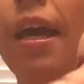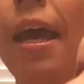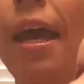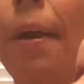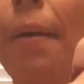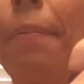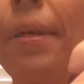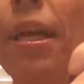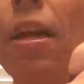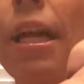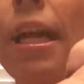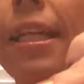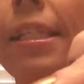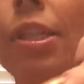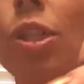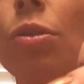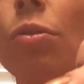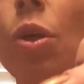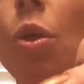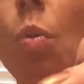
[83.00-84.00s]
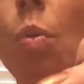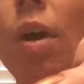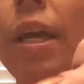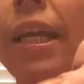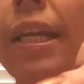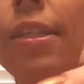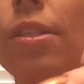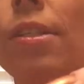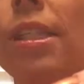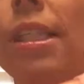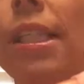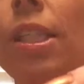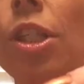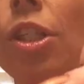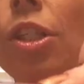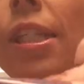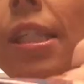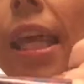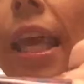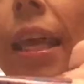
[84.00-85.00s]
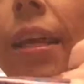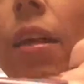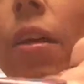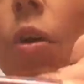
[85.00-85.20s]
apply your wrap to. It's a good idea